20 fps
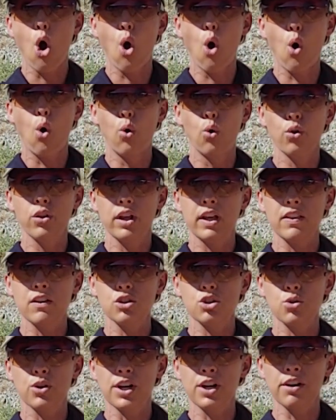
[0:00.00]
only the
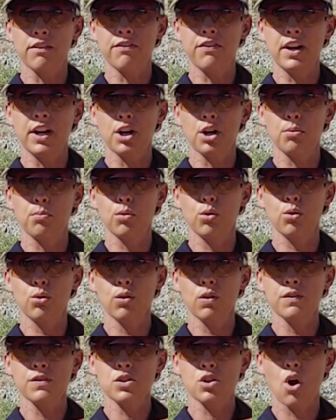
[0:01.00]
trigger finger
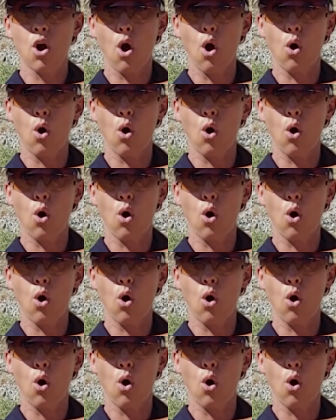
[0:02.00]
moves,